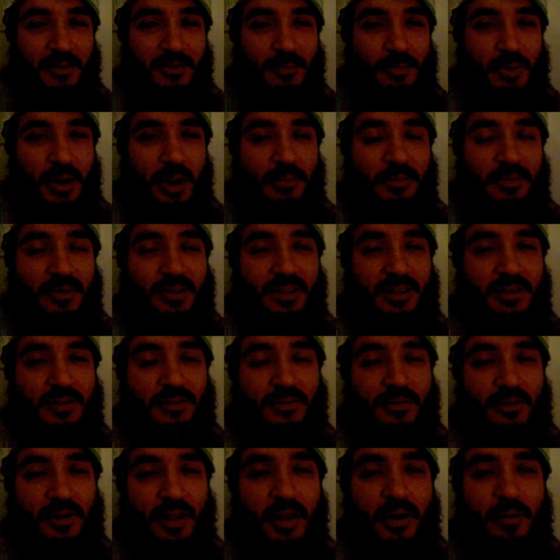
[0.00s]
You've probably seen
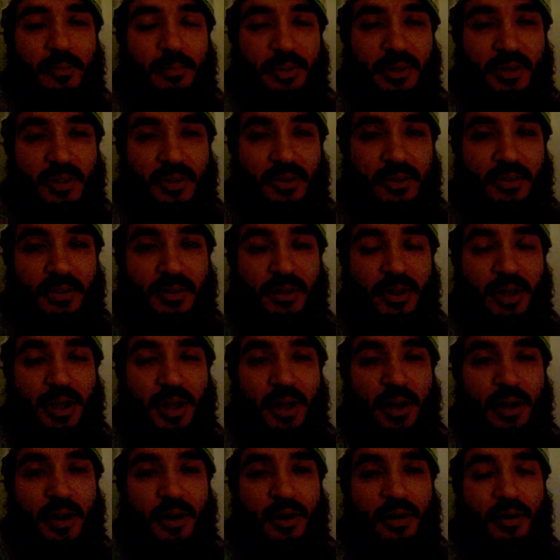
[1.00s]
on a lot of pictures,
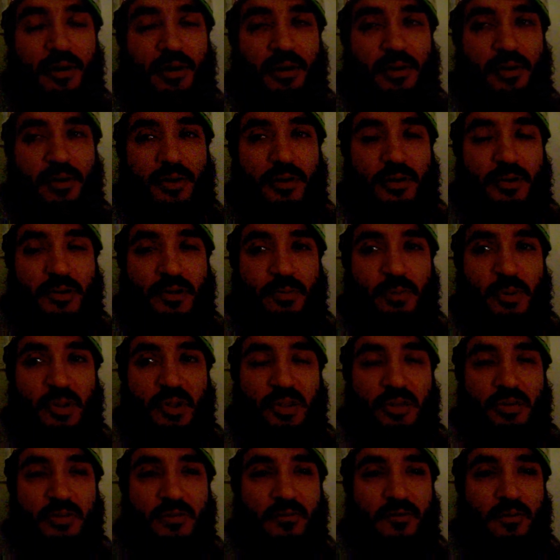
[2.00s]
uh,
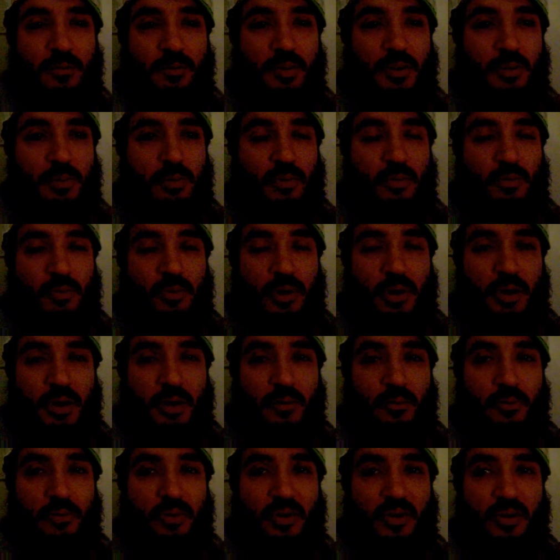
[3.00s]
especially from people
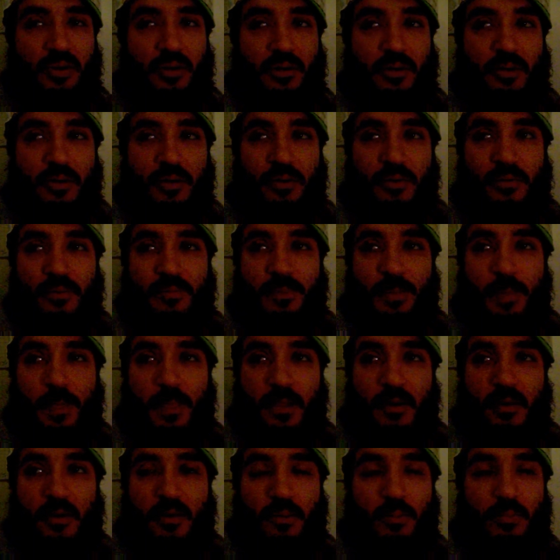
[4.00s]
working within
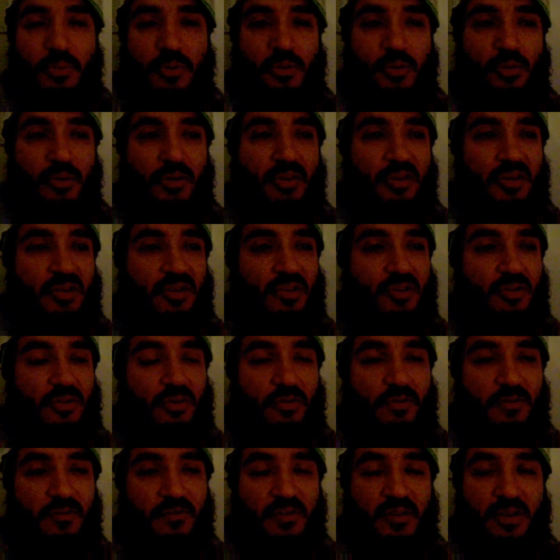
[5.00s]
computer
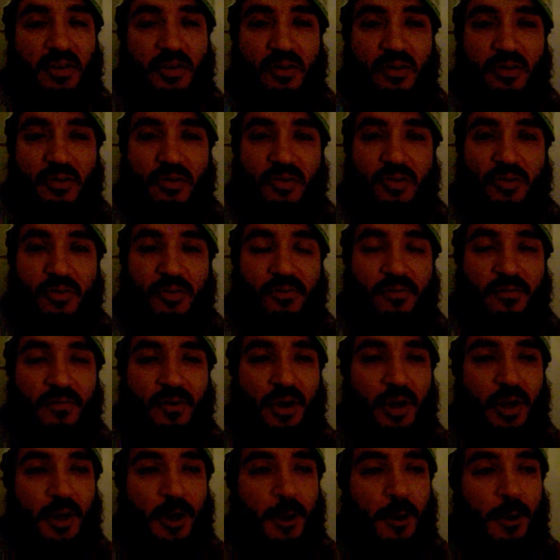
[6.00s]
digital fields of
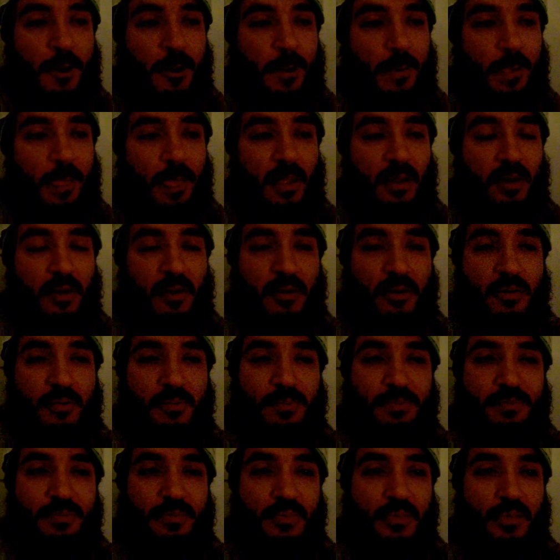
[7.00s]
uh,
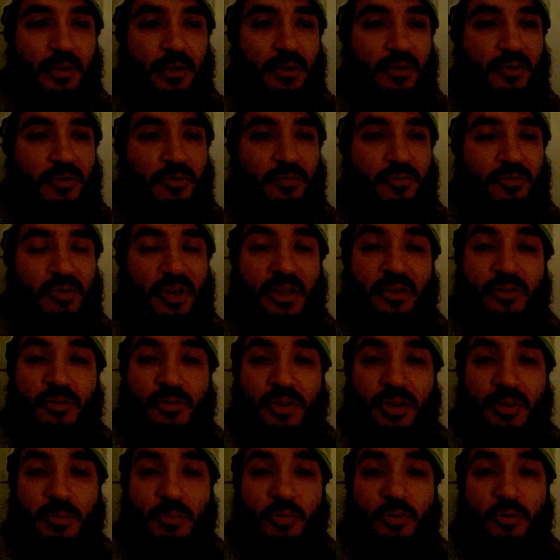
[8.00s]

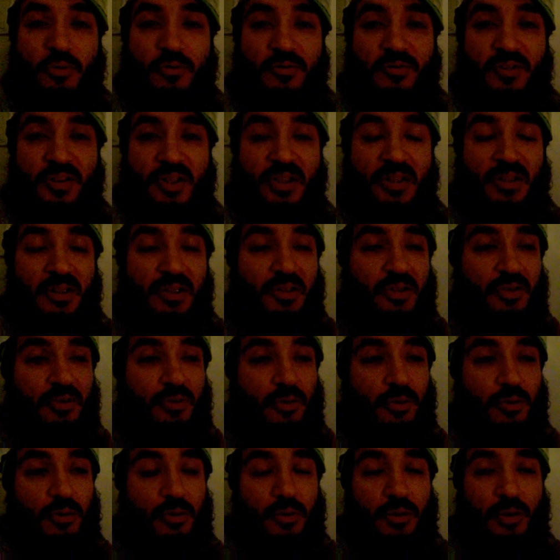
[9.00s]
rendering movies
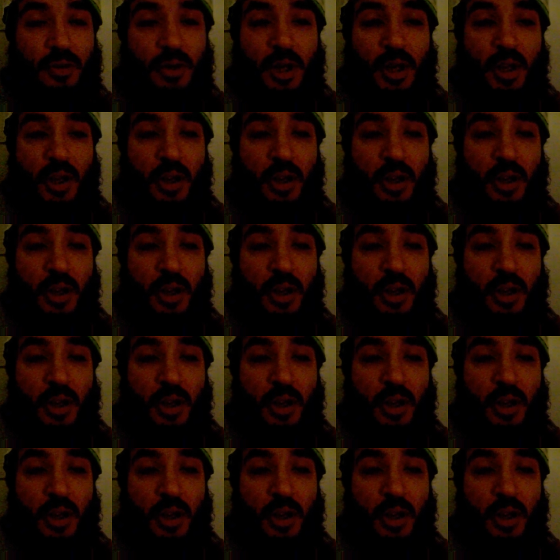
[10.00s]
or